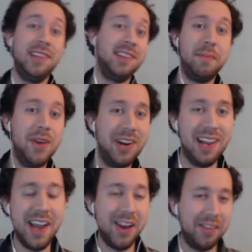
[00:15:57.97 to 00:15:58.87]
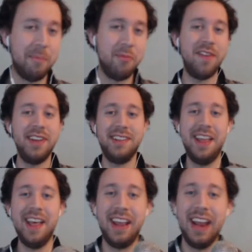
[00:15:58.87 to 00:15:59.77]
But he used his immunity
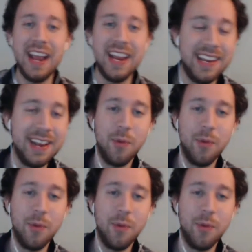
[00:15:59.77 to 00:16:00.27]
idol the previous night,